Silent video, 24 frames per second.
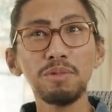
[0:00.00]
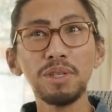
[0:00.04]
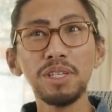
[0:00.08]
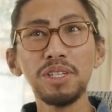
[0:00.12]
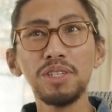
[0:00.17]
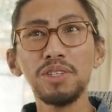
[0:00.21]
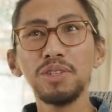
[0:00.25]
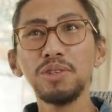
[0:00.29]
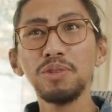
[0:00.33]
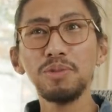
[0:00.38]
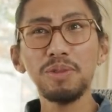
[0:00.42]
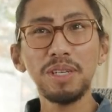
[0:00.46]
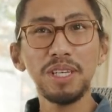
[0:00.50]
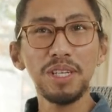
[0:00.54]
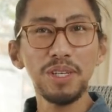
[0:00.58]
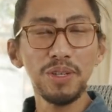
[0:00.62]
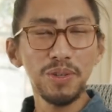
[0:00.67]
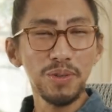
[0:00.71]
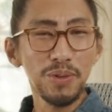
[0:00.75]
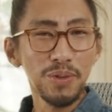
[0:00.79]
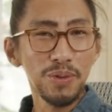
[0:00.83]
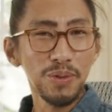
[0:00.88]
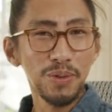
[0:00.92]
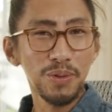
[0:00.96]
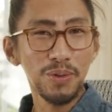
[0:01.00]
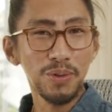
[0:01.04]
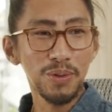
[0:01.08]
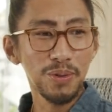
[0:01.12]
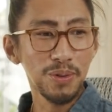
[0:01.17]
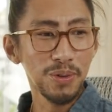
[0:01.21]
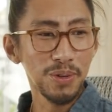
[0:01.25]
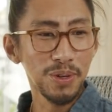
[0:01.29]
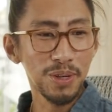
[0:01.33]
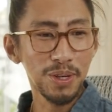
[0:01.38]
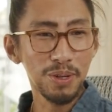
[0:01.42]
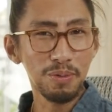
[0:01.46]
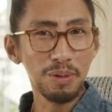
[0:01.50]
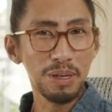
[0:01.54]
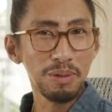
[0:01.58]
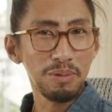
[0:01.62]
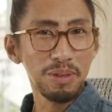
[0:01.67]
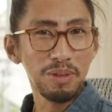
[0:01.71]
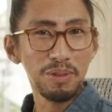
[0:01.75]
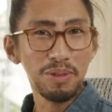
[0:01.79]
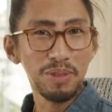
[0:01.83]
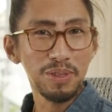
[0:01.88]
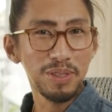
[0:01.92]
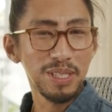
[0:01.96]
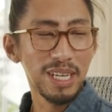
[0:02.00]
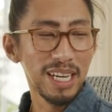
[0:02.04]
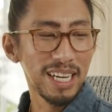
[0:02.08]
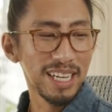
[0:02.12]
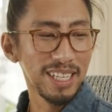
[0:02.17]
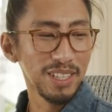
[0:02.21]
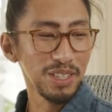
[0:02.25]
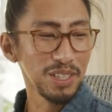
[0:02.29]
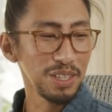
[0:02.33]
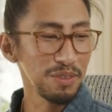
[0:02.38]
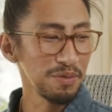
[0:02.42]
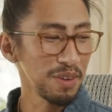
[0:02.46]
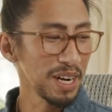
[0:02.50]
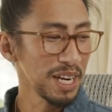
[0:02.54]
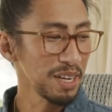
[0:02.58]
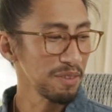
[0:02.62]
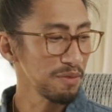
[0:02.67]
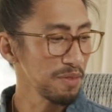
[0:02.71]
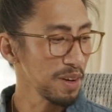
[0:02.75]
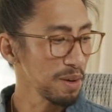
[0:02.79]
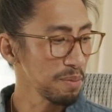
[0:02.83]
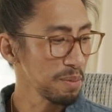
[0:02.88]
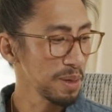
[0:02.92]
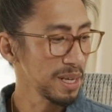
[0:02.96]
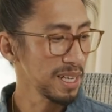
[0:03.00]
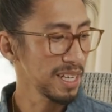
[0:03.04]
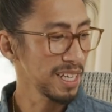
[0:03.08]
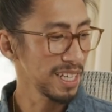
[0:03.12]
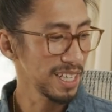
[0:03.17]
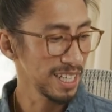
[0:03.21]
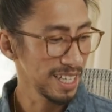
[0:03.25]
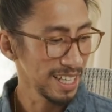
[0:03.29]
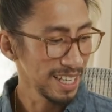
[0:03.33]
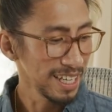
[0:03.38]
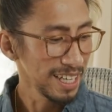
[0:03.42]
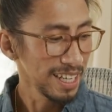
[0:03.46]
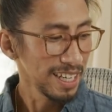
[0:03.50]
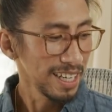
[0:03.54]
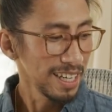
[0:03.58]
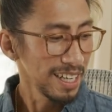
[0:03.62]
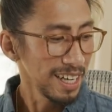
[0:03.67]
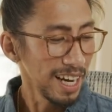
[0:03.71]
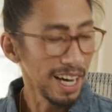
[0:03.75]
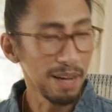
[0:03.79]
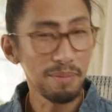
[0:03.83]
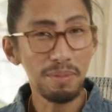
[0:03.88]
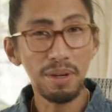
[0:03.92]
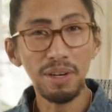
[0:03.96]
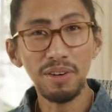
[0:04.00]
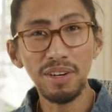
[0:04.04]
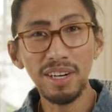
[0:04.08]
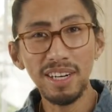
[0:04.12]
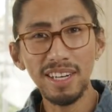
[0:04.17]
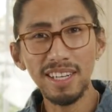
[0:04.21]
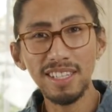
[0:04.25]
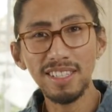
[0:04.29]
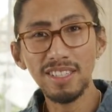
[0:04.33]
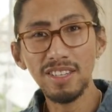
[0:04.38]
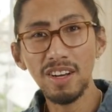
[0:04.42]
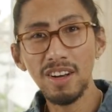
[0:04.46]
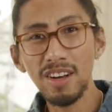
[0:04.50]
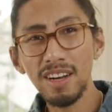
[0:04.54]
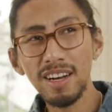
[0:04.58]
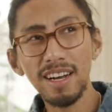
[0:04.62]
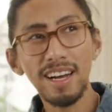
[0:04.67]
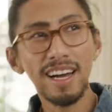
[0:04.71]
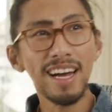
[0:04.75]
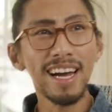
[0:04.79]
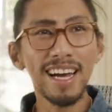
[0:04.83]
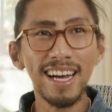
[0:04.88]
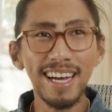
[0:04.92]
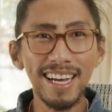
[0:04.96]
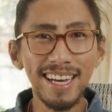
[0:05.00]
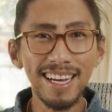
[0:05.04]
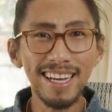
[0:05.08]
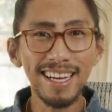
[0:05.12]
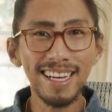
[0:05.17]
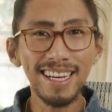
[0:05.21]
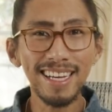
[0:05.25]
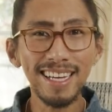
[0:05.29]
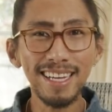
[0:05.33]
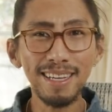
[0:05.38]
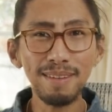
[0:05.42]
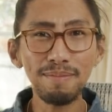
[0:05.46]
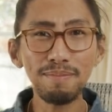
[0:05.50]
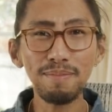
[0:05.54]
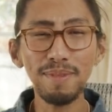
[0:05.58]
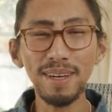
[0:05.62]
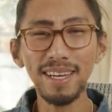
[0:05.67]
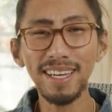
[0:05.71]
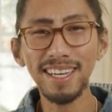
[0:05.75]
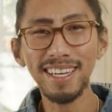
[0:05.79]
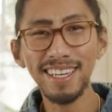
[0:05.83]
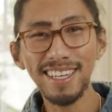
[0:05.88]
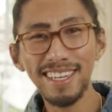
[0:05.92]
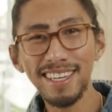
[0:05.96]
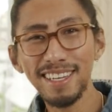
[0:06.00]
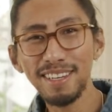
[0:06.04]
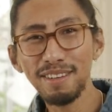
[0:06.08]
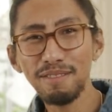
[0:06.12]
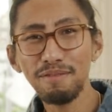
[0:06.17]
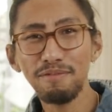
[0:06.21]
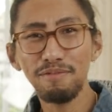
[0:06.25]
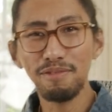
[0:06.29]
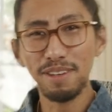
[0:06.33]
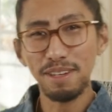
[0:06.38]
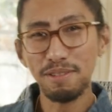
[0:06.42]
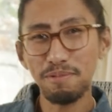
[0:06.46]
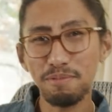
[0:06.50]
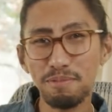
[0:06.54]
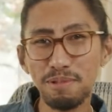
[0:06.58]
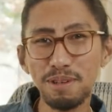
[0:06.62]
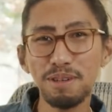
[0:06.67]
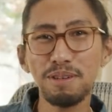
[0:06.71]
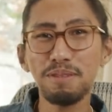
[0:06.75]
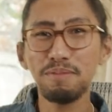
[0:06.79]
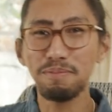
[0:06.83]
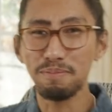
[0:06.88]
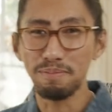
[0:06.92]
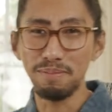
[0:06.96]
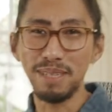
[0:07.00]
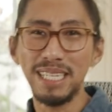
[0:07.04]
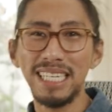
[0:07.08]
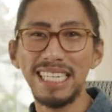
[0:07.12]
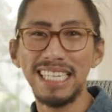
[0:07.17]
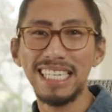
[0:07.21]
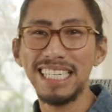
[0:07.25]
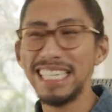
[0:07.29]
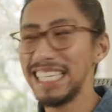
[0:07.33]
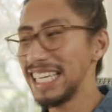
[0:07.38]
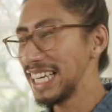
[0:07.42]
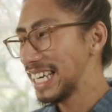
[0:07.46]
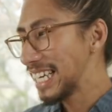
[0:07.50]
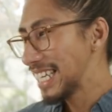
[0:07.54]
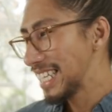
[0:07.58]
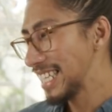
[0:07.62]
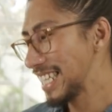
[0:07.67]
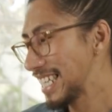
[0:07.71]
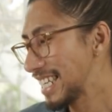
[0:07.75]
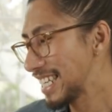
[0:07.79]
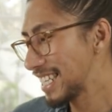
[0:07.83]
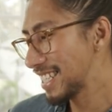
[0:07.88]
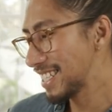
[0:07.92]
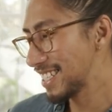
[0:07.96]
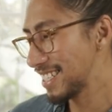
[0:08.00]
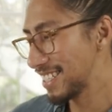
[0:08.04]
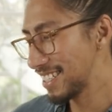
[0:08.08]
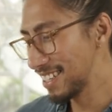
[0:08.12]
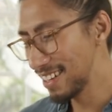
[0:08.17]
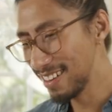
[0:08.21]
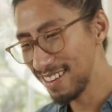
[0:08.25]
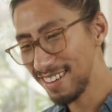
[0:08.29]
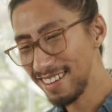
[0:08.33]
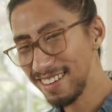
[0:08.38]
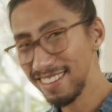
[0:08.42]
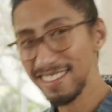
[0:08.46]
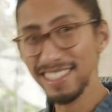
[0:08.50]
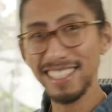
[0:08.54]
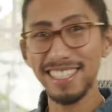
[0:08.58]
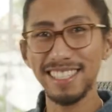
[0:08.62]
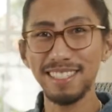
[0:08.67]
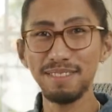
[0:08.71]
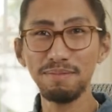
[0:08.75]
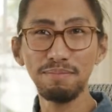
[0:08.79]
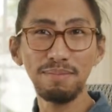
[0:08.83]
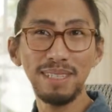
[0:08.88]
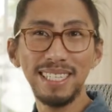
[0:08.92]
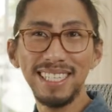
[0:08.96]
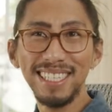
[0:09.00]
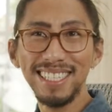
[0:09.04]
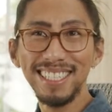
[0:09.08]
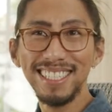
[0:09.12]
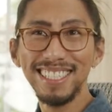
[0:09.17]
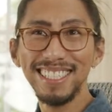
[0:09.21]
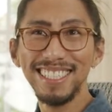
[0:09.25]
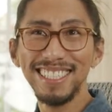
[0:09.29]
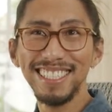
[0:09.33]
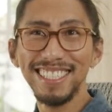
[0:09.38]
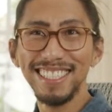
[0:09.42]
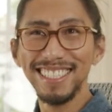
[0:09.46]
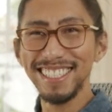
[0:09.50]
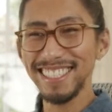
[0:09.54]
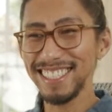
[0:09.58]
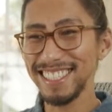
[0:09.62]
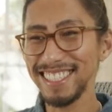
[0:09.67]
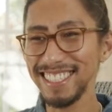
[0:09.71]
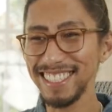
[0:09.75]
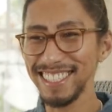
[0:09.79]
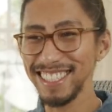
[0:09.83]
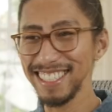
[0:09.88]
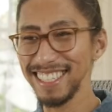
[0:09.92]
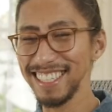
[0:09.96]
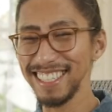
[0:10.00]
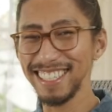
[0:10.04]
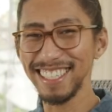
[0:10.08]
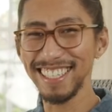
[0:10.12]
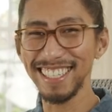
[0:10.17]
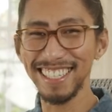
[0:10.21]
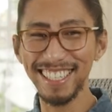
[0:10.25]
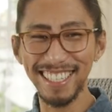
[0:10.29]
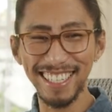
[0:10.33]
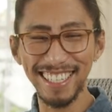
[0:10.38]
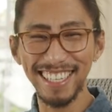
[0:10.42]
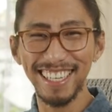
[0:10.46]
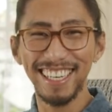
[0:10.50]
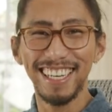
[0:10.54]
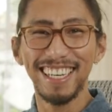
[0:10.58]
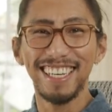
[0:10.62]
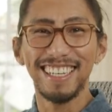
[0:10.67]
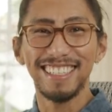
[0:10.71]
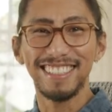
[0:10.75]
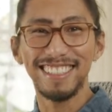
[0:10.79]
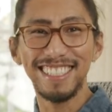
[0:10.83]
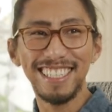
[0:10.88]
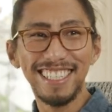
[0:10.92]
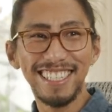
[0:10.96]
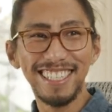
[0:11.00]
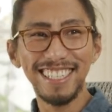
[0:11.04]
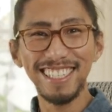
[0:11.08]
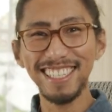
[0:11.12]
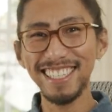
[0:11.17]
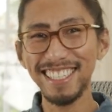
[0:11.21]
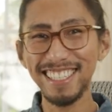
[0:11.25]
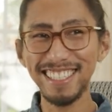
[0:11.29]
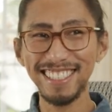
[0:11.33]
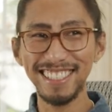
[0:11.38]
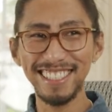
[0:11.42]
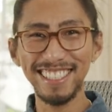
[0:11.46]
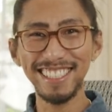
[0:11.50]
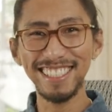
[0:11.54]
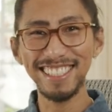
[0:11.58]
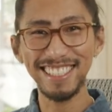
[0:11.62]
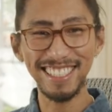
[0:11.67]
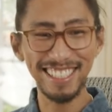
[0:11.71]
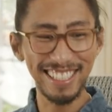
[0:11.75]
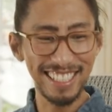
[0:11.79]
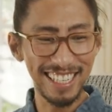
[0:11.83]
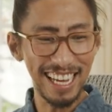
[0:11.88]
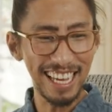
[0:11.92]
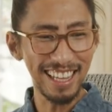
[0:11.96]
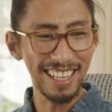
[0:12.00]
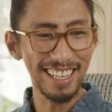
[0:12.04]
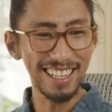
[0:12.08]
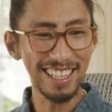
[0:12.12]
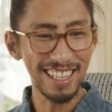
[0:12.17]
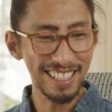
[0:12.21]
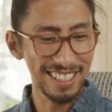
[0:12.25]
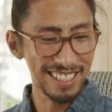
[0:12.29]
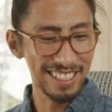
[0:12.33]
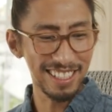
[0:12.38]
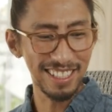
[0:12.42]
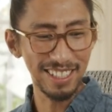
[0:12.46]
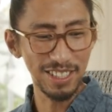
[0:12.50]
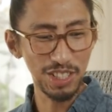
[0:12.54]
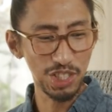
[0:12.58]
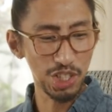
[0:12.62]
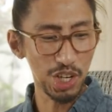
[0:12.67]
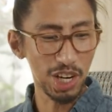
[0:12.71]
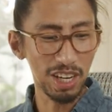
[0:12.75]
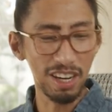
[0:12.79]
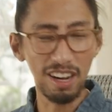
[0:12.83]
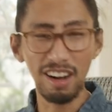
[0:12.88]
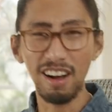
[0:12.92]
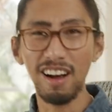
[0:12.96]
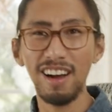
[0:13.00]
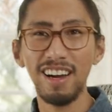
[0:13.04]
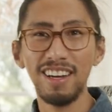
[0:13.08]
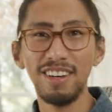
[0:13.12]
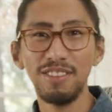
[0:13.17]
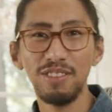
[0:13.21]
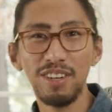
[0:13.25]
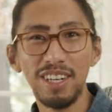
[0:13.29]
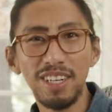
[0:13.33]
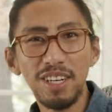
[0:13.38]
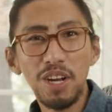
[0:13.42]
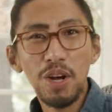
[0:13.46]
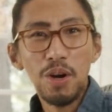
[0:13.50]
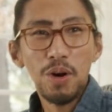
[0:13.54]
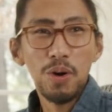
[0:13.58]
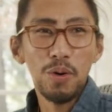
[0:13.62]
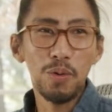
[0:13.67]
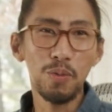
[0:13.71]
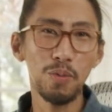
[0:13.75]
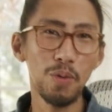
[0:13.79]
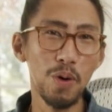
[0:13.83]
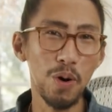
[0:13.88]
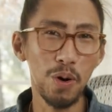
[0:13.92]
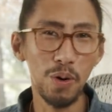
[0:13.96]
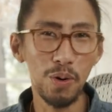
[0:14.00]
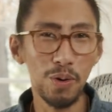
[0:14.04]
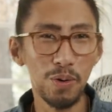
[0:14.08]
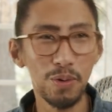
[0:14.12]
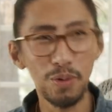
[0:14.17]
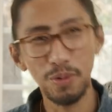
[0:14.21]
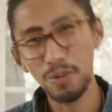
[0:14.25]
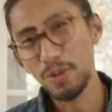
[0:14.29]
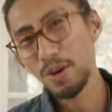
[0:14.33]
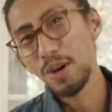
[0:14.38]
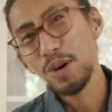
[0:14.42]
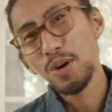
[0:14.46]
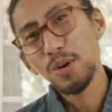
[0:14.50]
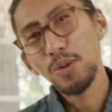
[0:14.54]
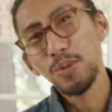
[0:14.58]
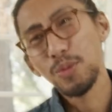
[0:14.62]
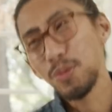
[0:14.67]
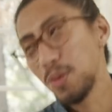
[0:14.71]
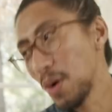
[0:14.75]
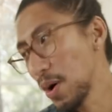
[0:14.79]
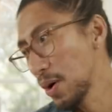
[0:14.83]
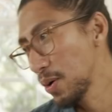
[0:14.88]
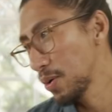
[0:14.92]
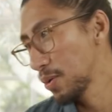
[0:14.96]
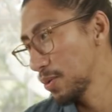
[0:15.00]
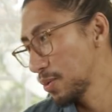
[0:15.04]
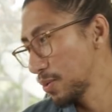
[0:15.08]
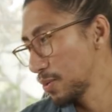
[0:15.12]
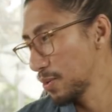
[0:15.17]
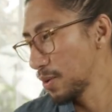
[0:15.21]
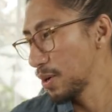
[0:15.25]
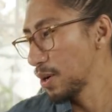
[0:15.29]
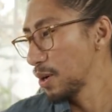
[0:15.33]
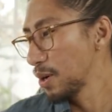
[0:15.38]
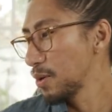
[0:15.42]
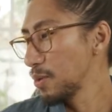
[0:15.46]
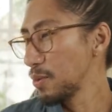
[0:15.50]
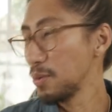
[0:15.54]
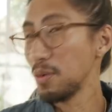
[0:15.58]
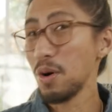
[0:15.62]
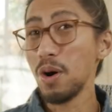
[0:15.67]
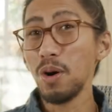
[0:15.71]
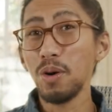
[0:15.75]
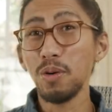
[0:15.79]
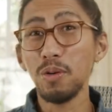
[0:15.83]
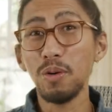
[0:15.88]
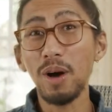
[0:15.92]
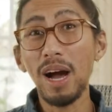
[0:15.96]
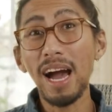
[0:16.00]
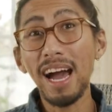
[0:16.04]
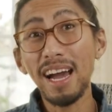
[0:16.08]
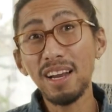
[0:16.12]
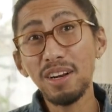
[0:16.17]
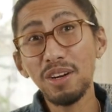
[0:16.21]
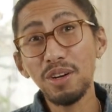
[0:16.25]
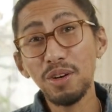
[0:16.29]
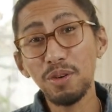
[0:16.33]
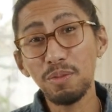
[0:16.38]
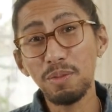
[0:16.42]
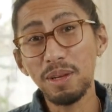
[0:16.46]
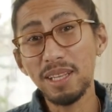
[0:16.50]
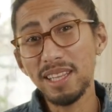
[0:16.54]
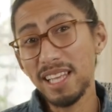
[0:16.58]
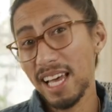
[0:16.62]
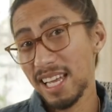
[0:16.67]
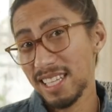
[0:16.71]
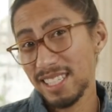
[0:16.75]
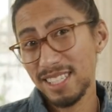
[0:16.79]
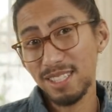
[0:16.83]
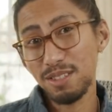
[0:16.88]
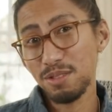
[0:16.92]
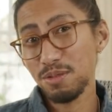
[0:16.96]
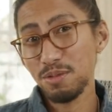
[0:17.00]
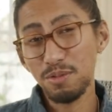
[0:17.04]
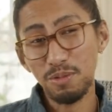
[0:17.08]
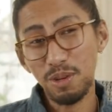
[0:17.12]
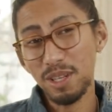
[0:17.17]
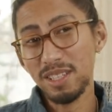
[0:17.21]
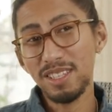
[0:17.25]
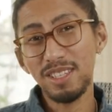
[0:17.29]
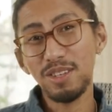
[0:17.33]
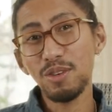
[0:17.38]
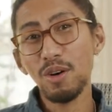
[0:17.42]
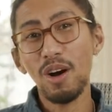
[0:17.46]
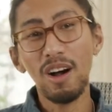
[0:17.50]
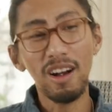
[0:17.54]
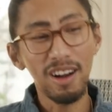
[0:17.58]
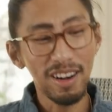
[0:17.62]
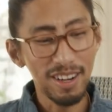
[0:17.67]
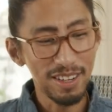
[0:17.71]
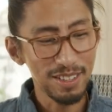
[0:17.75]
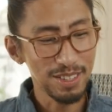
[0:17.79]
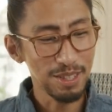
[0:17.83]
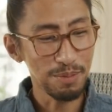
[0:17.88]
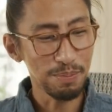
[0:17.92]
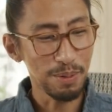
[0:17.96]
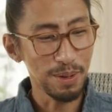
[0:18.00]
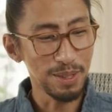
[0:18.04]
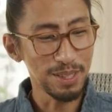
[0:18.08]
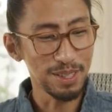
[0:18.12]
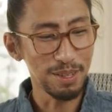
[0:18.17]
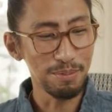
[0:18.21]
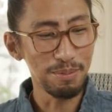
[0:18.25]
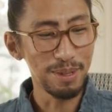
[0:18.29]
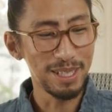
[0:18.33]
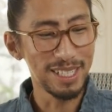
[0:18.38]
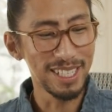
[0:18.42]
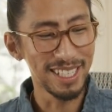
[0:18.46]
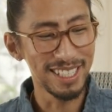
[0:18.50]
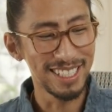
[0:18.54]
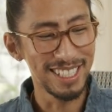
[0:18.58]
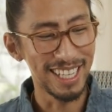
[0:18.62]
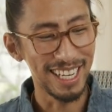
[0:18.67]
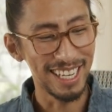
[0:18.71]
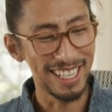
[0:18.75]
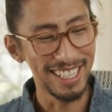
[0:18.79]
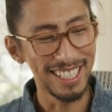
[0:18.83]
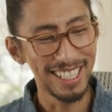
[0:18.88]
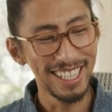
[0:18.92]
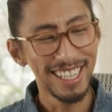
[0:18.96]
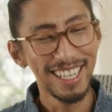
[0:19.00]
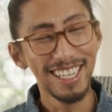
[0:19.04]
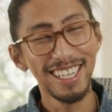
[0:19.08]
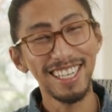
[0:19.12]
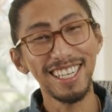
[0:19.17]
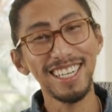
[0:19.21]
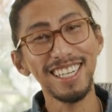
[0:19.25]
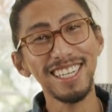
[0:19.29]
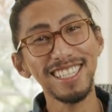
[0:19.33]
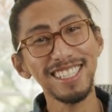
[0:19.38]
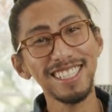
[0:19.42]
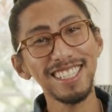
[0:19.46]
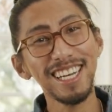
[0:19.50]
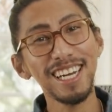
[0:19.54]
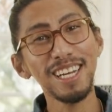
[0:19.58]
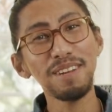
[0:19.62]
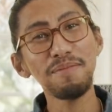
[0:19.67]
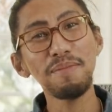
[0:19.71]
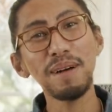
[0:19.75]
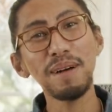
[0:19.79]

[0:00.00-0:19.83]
We're doing your... what are we doing today? Your Divine Feminine. I'm hearing the song, I'm every woman, it's all in me. I think that's Chaka Khan, right? Whoa, whoa, whoa. I don't know, but that's what you are supposed to be today. And it's not